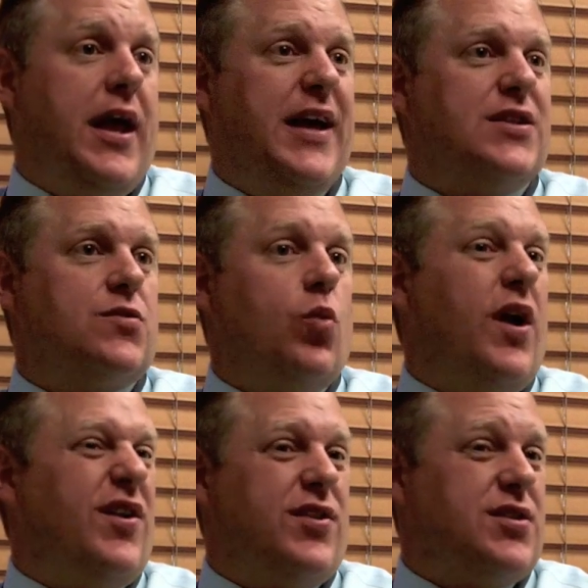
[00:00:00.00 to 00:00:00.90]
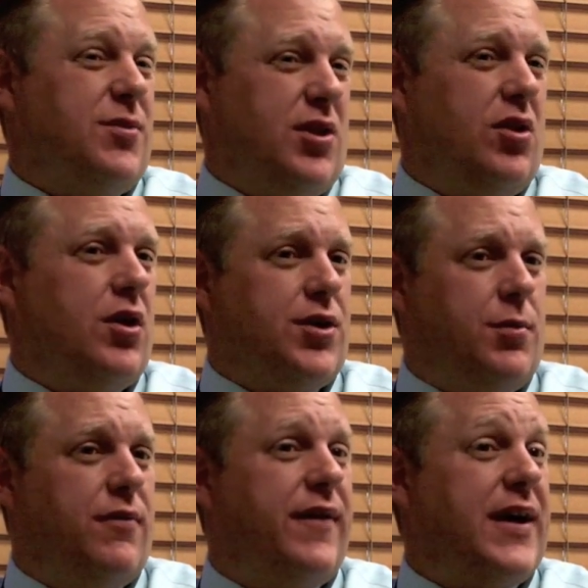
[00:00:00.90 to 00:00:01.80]
is what are some of the
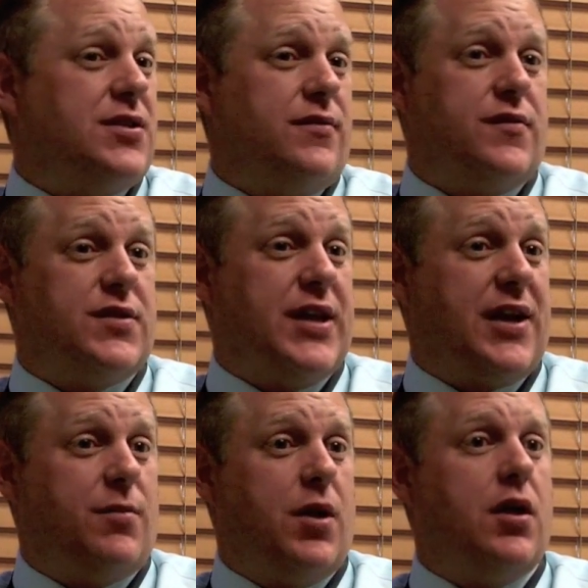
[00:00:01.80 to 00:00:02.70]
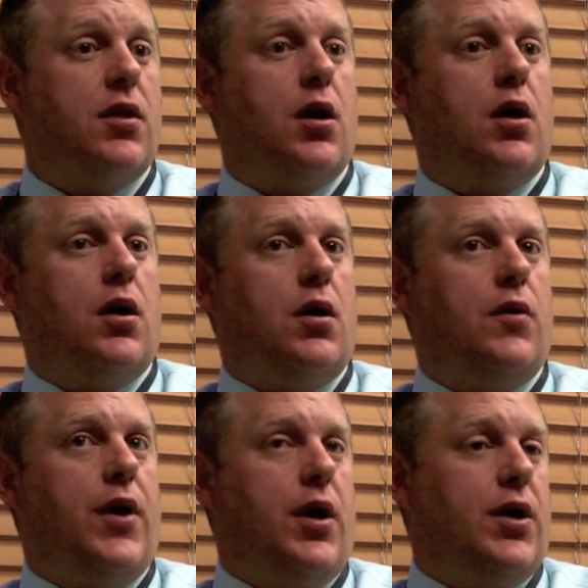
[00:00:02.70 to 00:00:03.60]
long-term effects of a vasectomy.
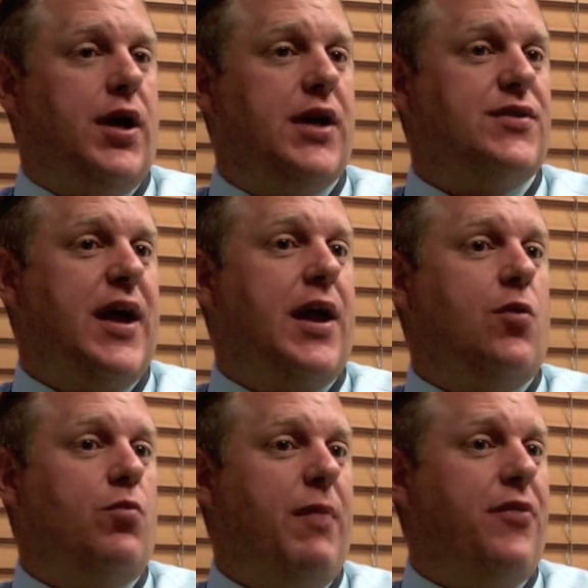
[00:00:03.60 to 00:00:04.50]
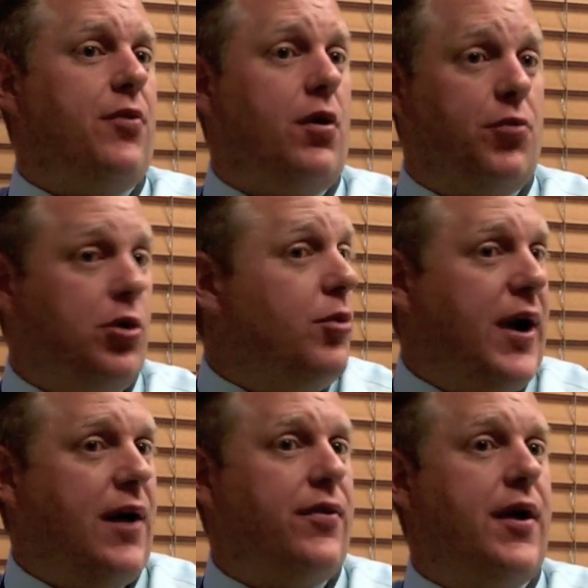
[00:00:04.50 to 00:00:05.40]
There is a myth or a
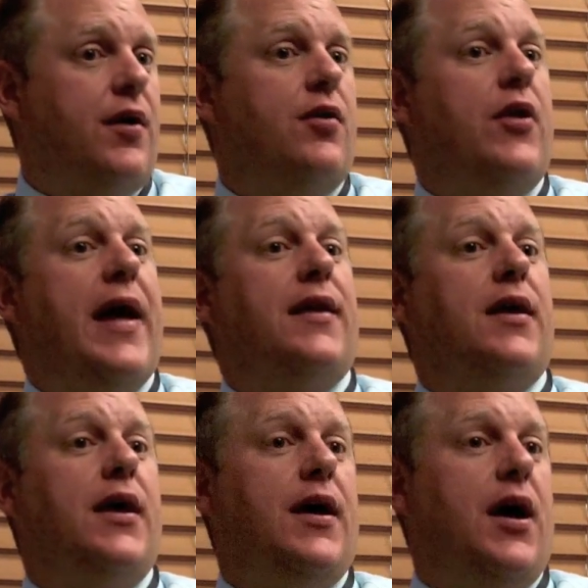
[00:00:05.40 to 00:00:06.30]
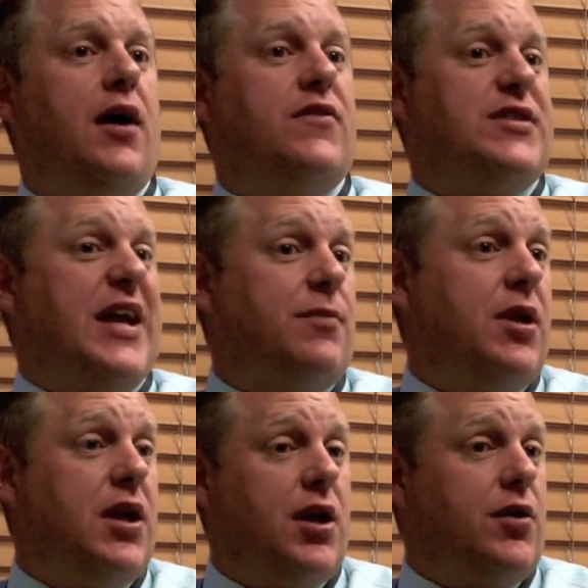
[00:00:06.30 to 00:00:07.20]
rumor out there that
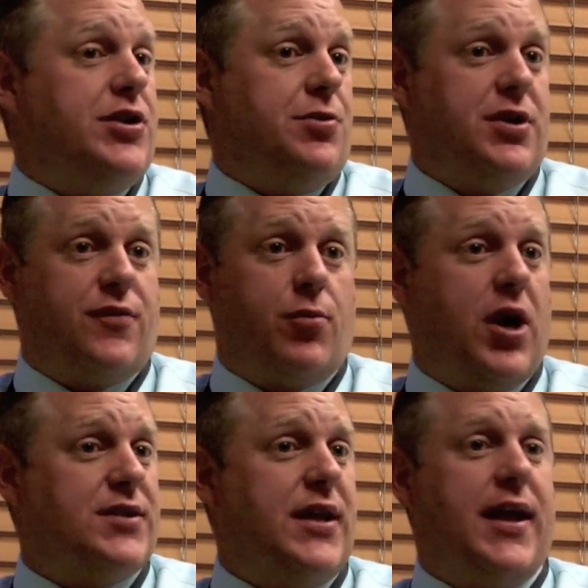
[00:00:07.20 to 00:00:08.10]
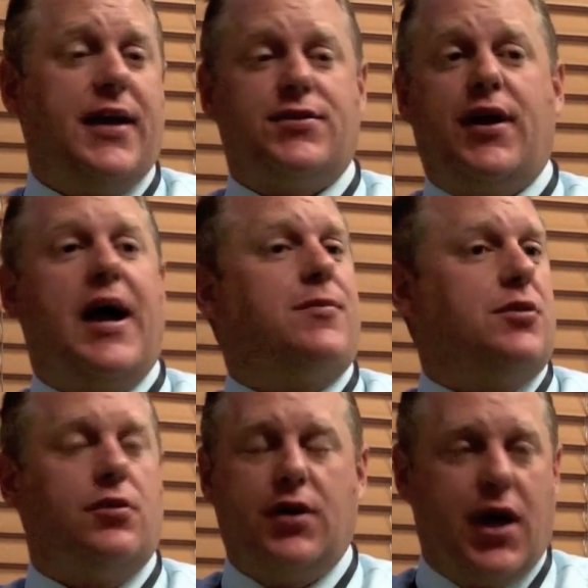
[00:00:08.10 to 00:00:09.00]
vasectomy can increase your risk for prostate cancer.
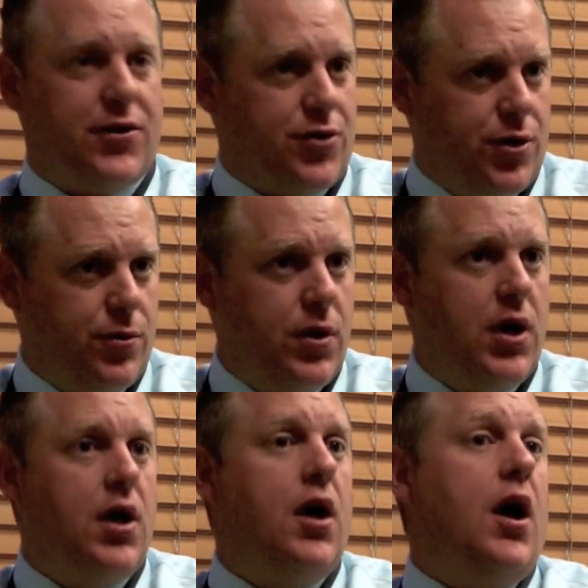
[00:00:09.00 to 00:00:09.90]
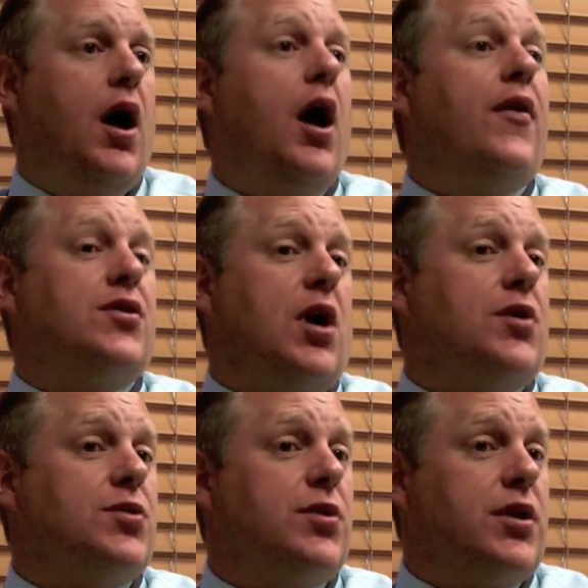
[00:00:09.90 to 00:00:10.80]
Absolutely not true. There's
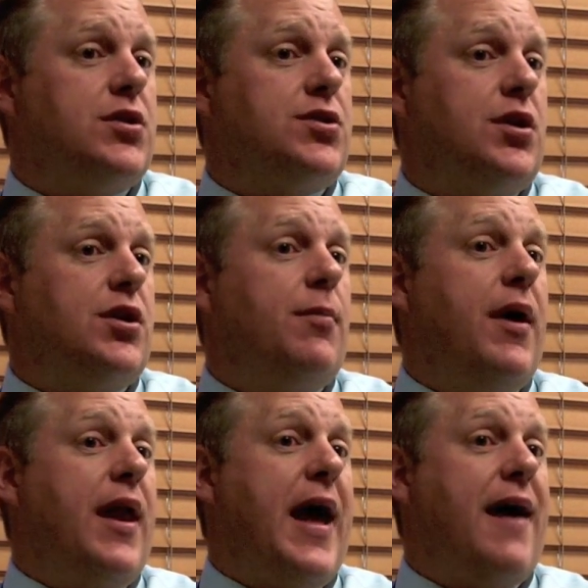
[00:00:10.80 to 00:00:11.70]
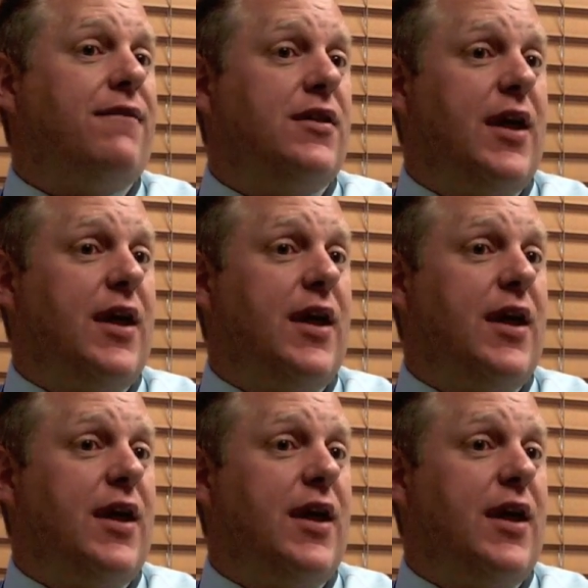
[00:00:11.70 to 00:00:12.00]
also the concern that men have